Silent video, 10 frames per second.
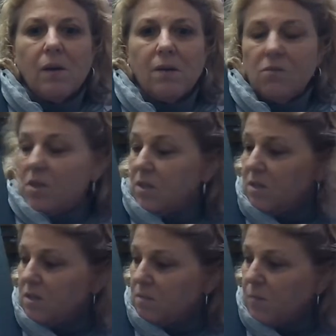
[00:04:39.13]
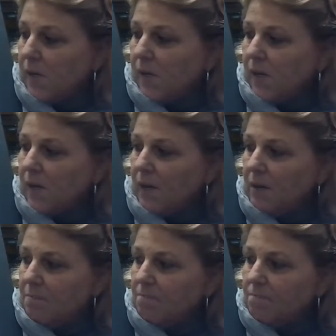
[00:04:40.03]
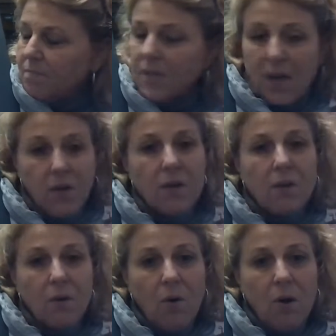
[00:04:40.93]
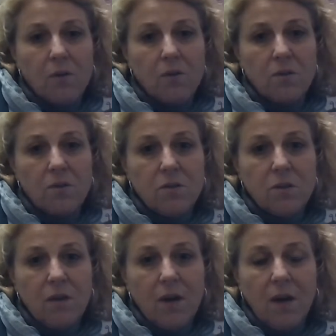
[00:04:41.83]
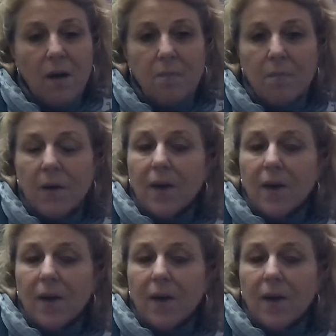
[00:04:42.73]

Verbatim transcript: Jesus being um, carrying the cross um,